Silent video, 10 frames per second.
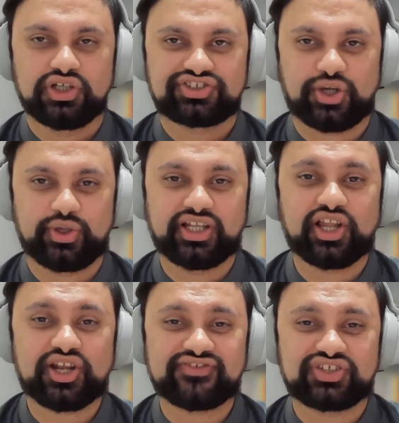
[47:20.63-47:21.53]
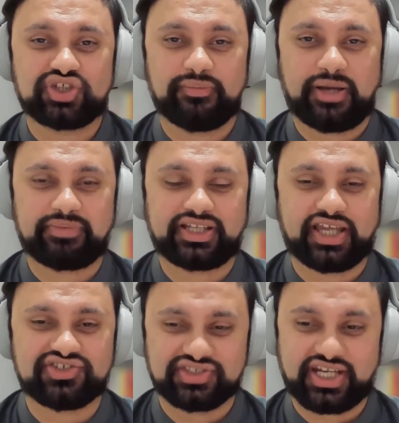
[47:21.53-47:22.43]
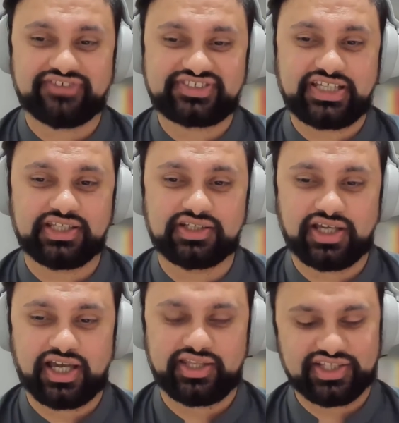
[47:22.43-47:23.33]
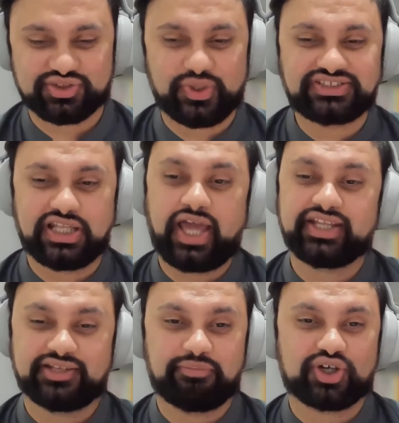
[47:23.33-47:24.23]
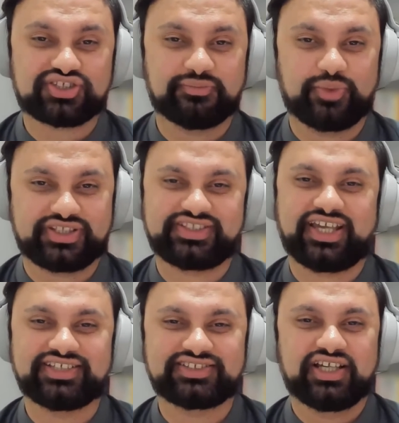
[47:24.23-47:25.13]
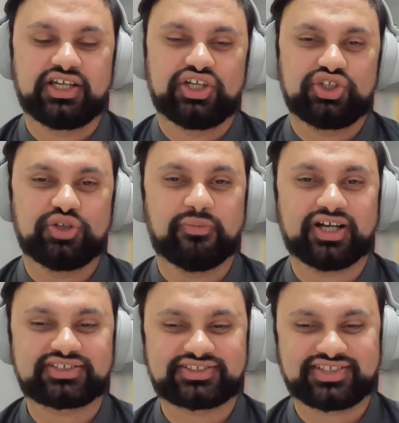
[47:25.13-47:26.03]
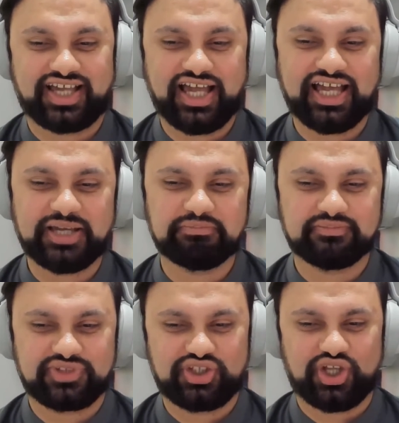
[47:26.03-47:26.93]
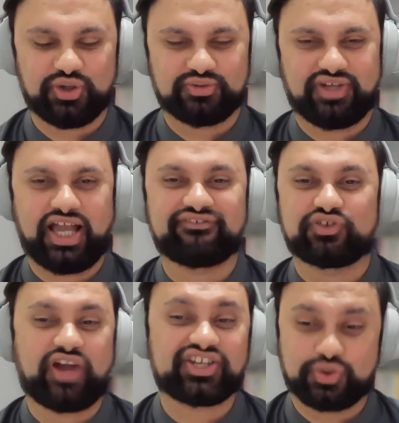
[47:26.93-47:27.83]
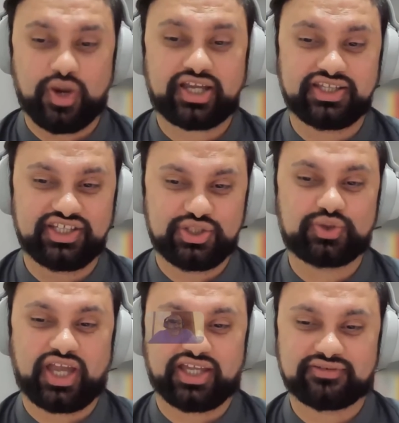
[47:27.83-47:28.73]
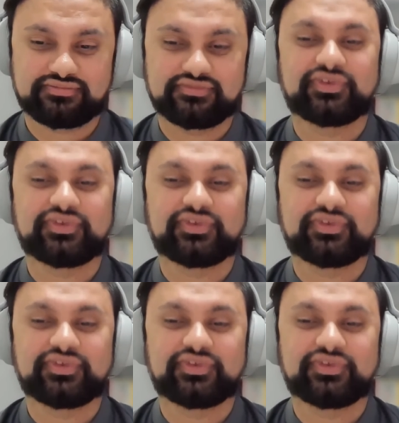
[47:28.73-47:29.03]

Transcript: So, in a lot of the job applications that I've seen, there's always a line at the bottom which says you must, have the right to work in the UK.